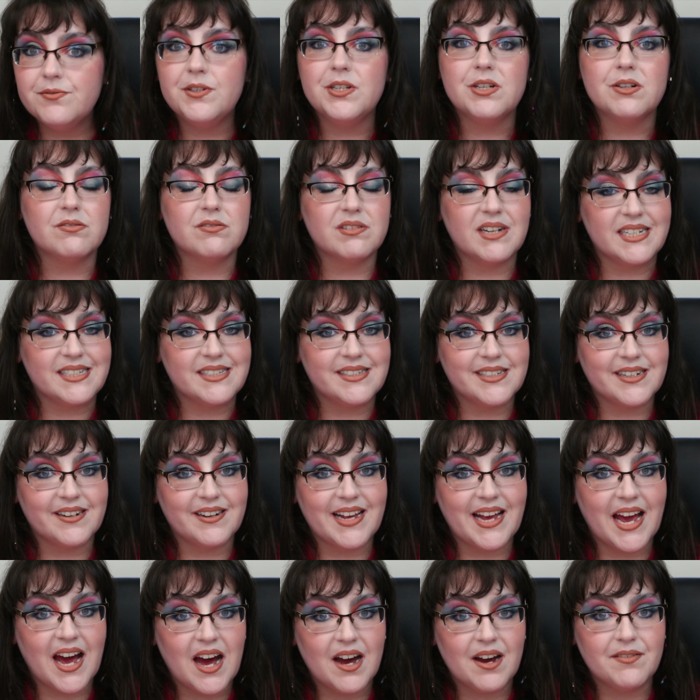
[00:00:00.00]
You don't necessarily
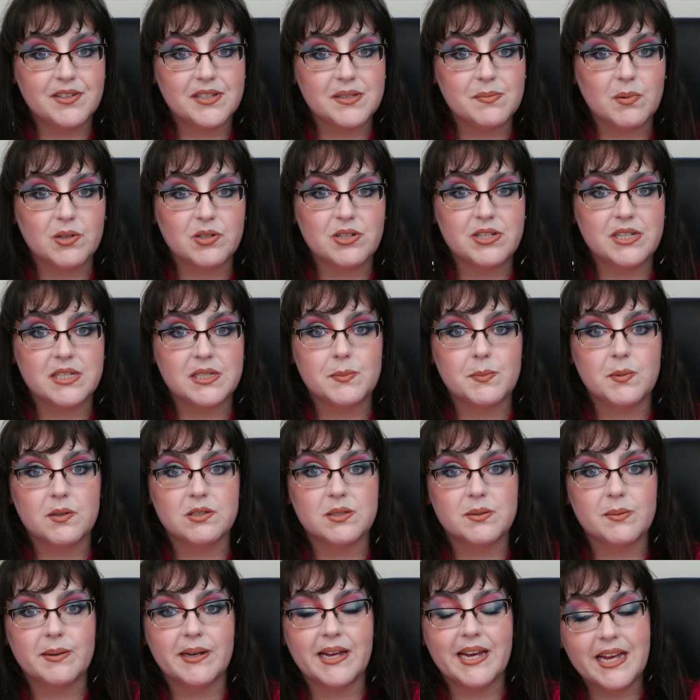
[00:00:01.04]
have as much
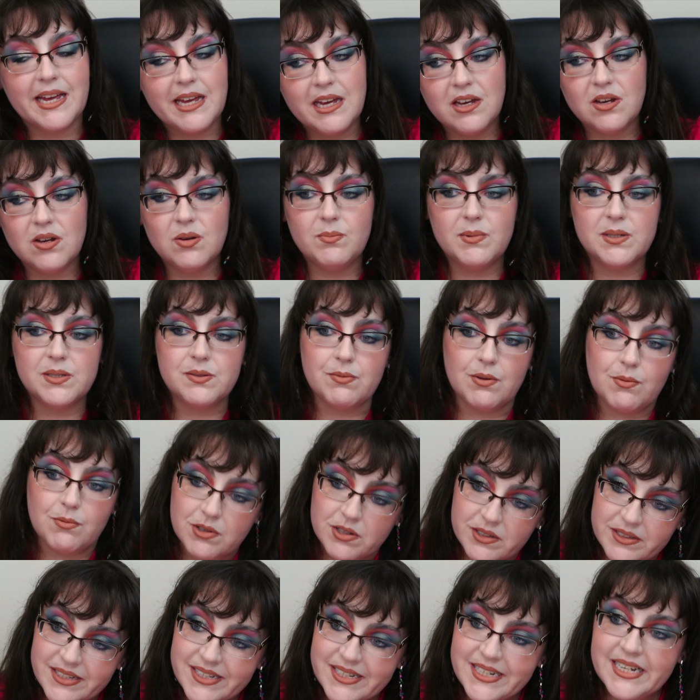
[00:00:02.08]
disposable income as we
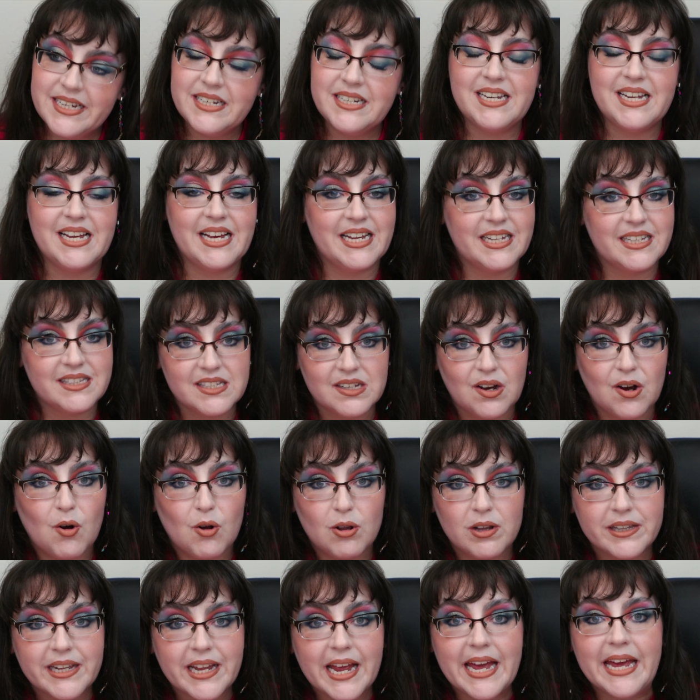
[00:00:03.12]
once did. It's a
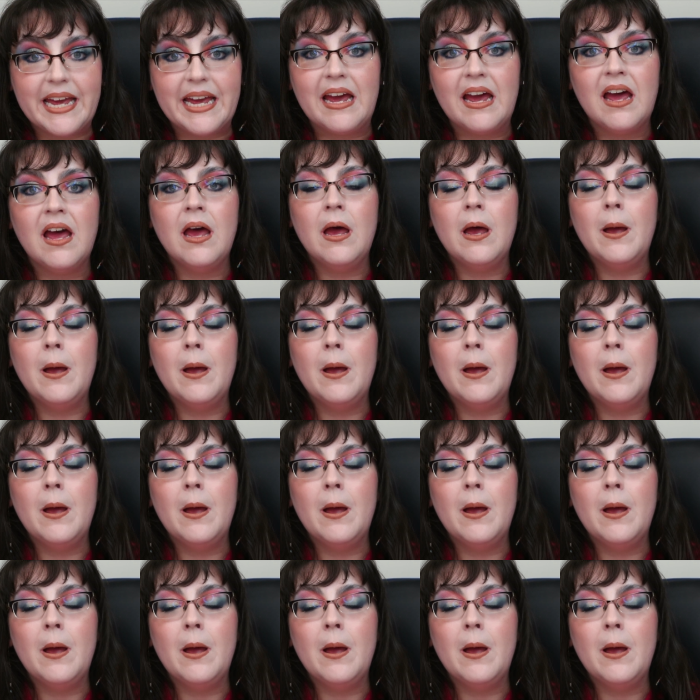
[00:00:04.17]
whole thing.